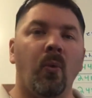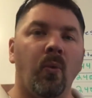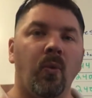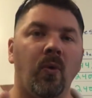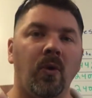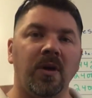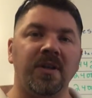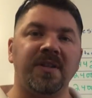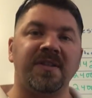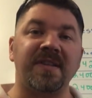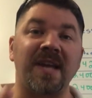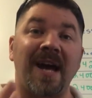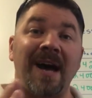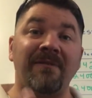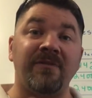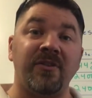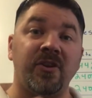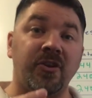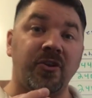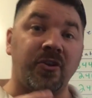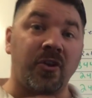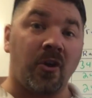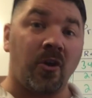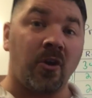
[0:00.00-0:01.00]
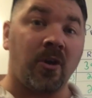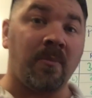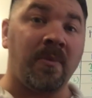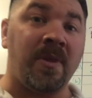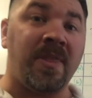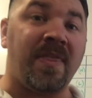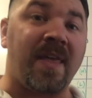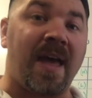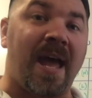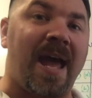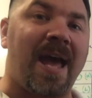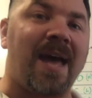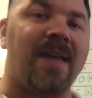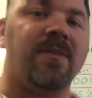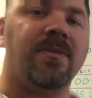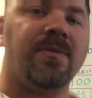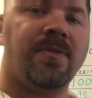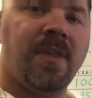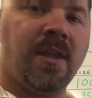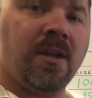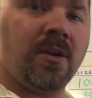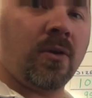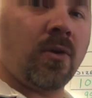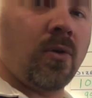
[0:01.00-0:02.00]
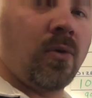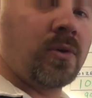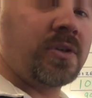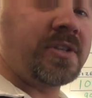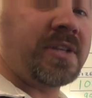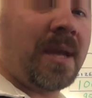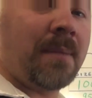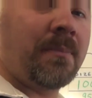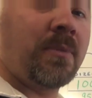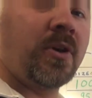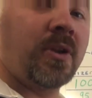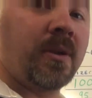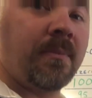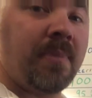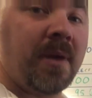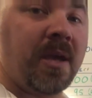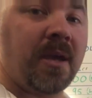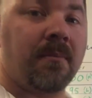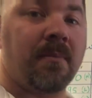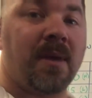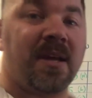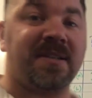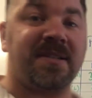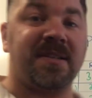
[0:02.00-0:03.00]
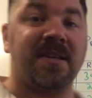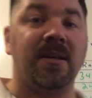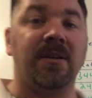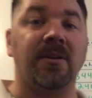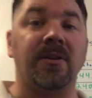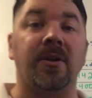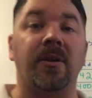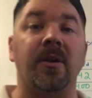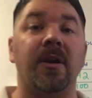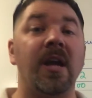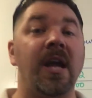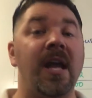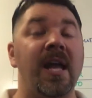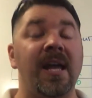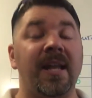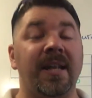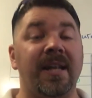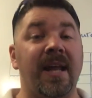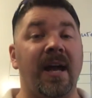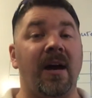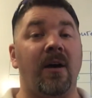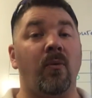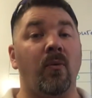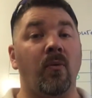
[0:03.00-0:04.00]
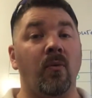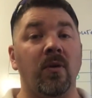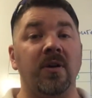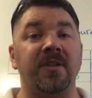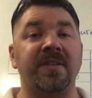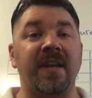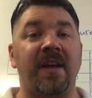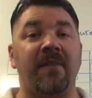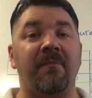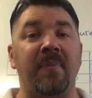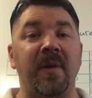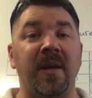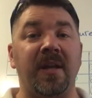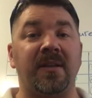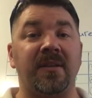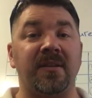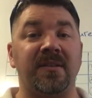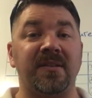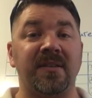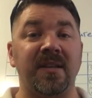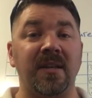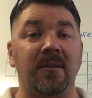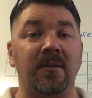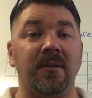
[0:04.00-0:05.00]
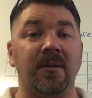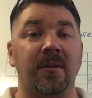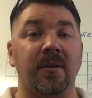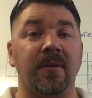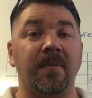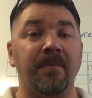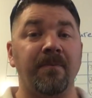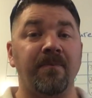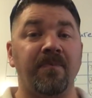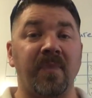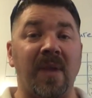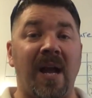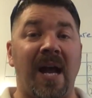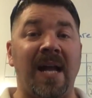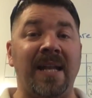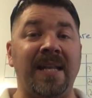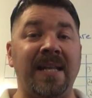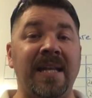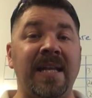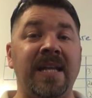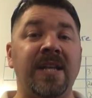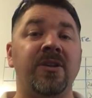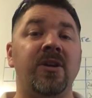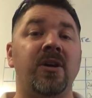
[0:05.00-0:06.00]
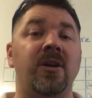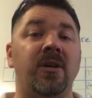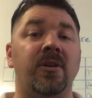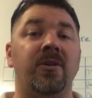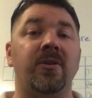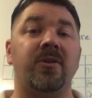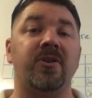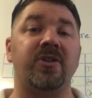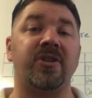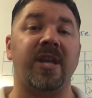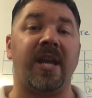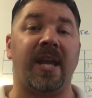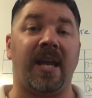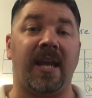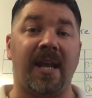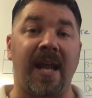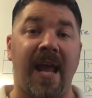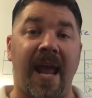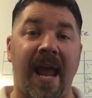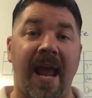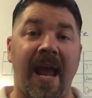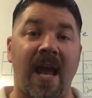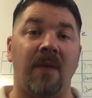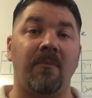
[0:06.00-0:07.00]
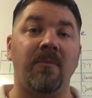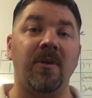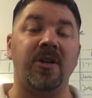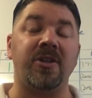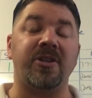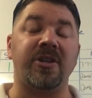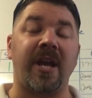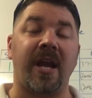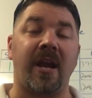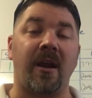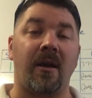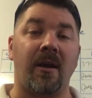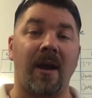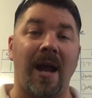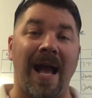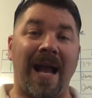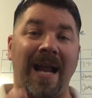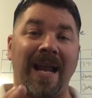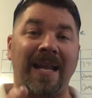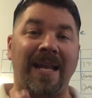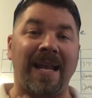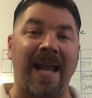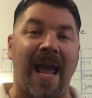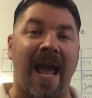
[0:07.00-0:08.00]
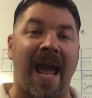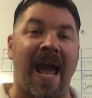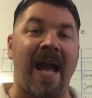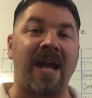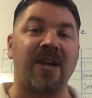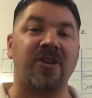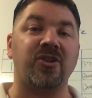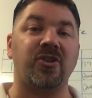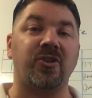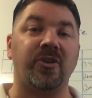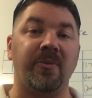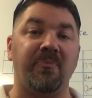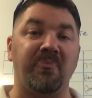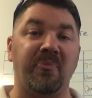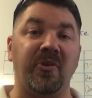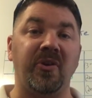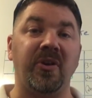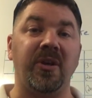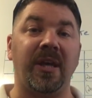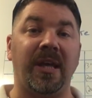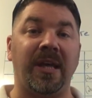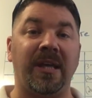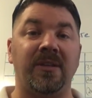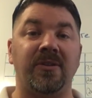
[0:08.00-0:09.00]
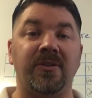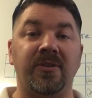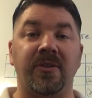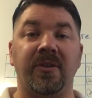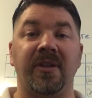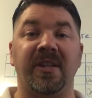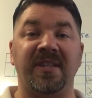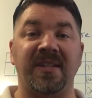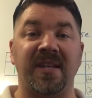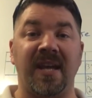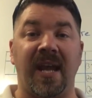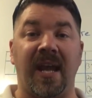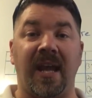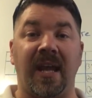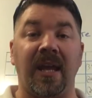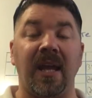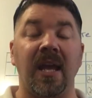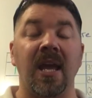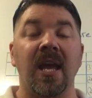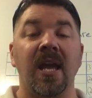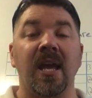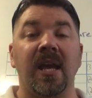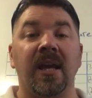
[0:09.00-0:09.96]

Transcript: Once I've determined that, then of course I'm going to pick my cylinder. Now, once I've picked a cylinder, I need to understand how much air I can actually put into the tank.